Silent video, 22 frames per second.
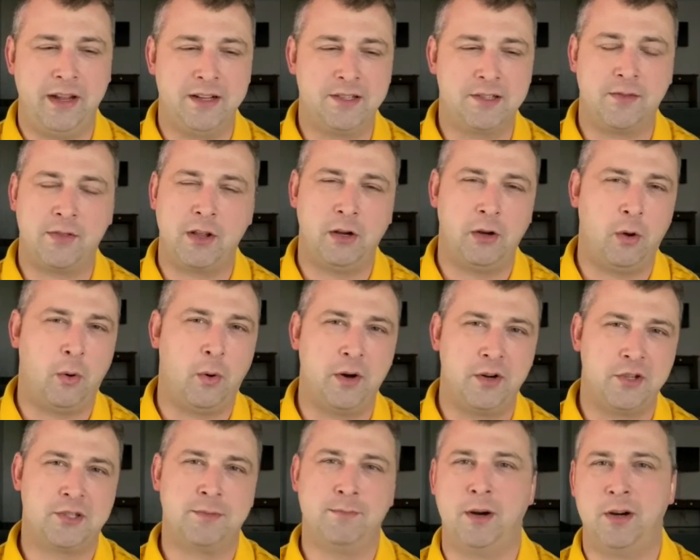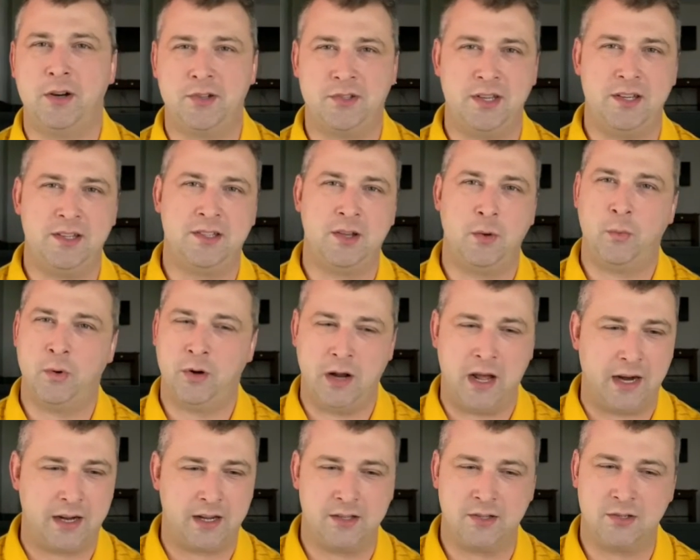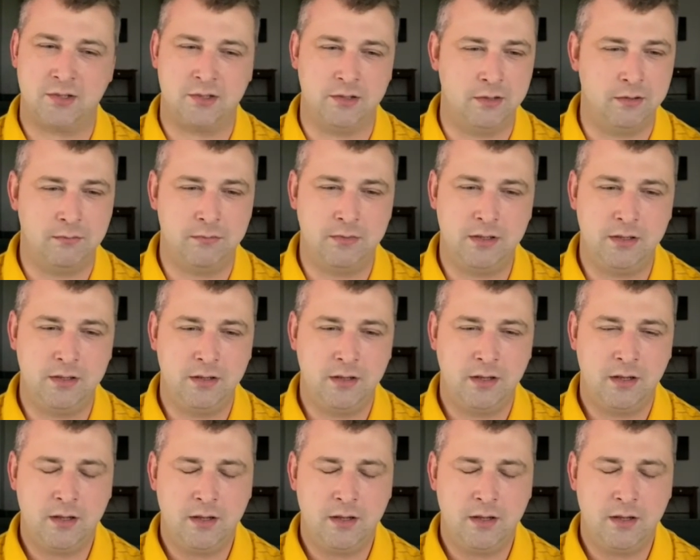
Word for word: It is of the Lord's mercies that we're not consumed